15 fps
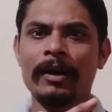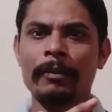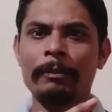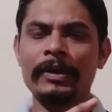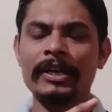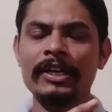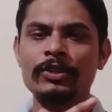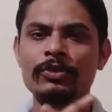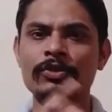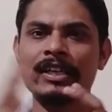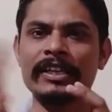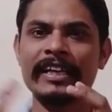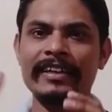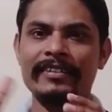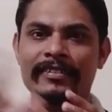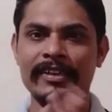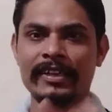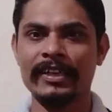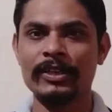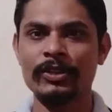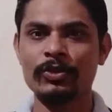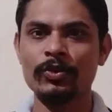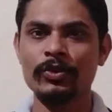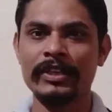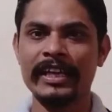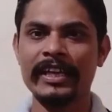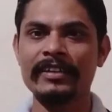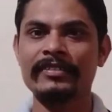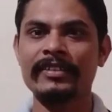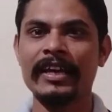a build to the tester to
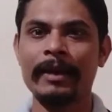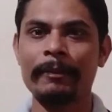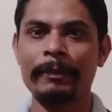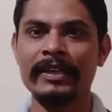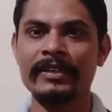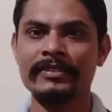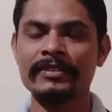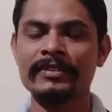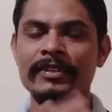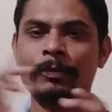test the application.